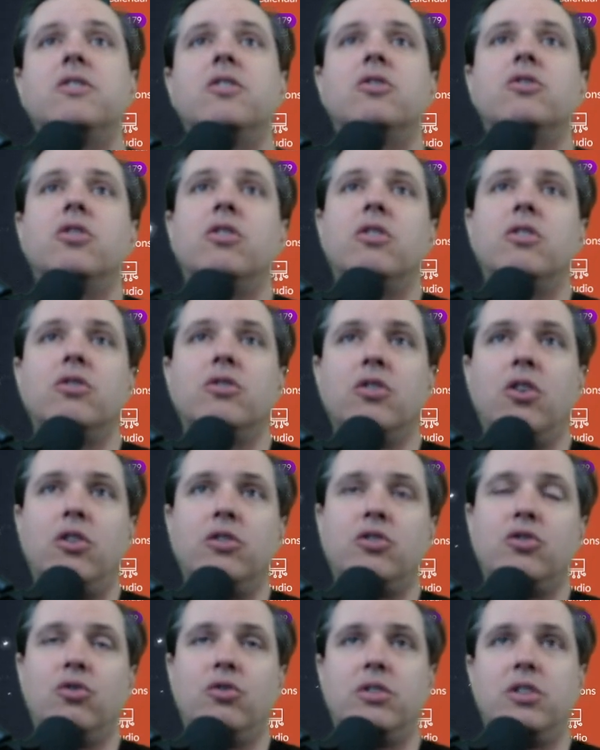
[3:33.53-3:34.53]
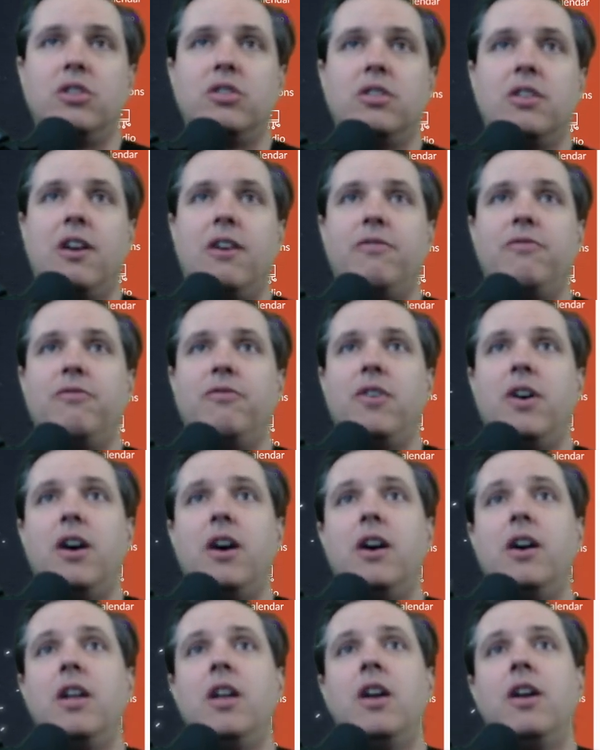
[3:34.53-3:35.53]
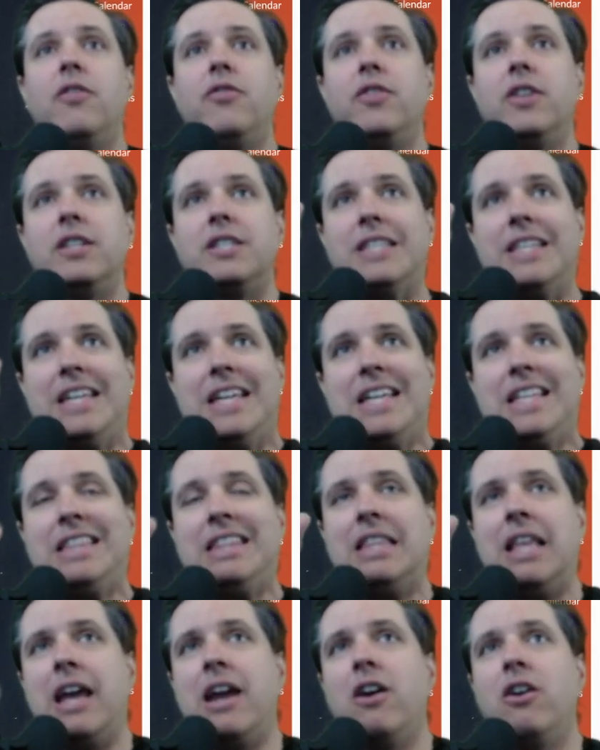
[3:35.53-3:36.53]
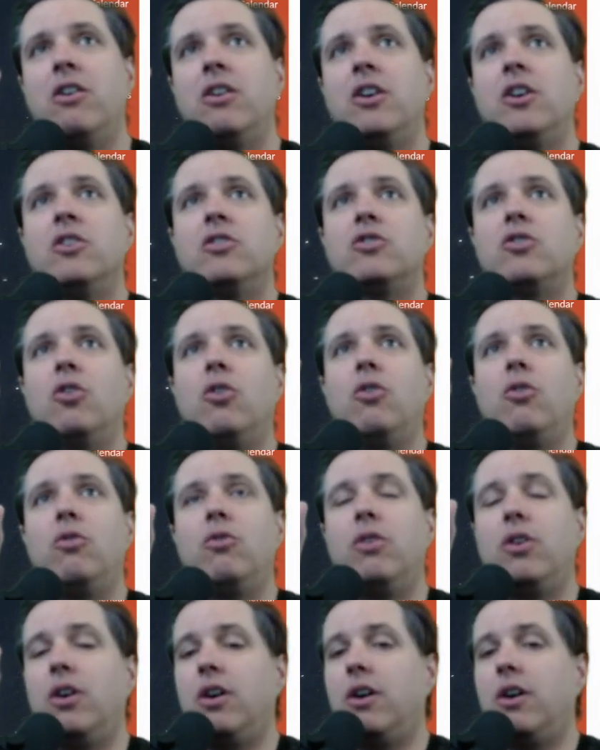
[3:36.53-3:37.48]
There's all sorts of stuff that's in there. So